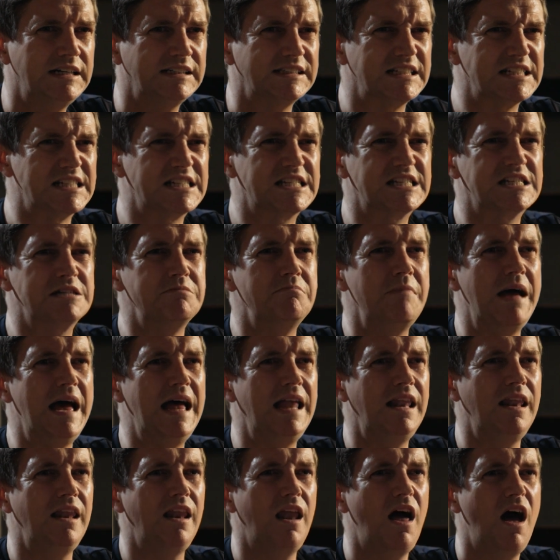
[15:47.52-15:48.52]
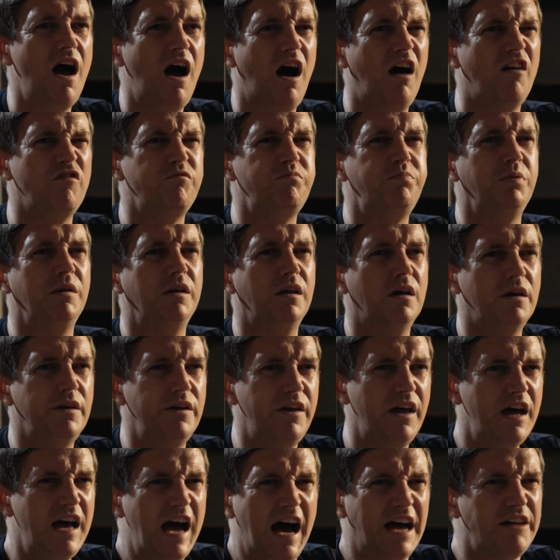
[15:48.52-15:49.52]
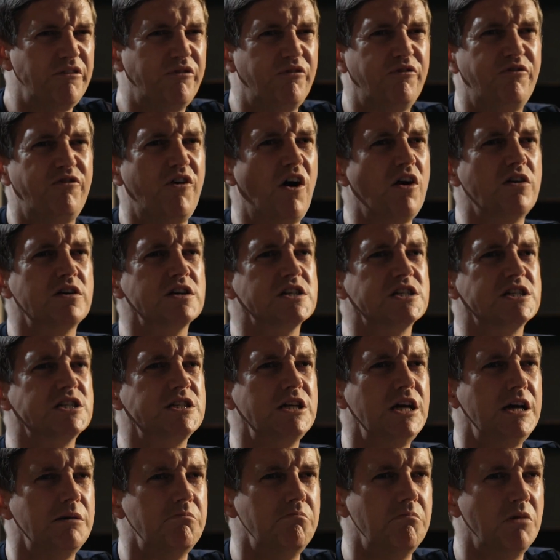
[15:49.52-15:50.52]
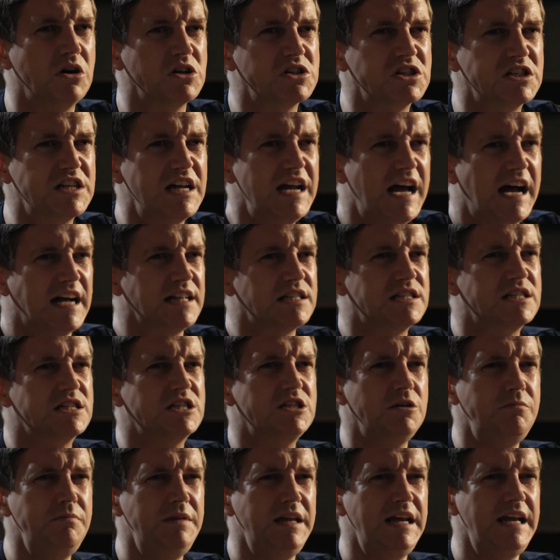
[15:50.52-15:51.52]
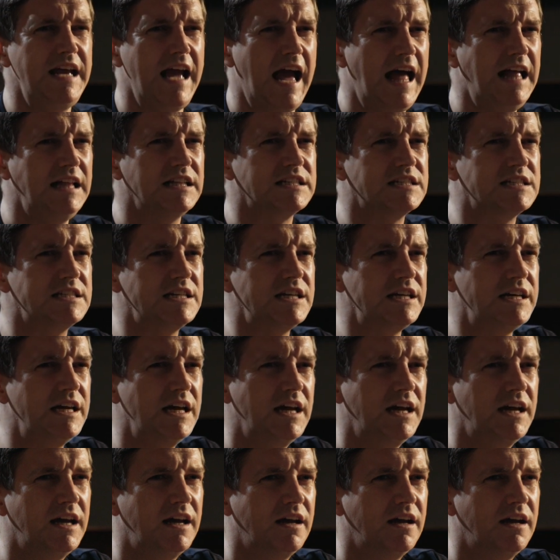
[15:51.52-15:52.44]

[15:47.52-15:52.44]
the smell of blood and forest musk, and something else he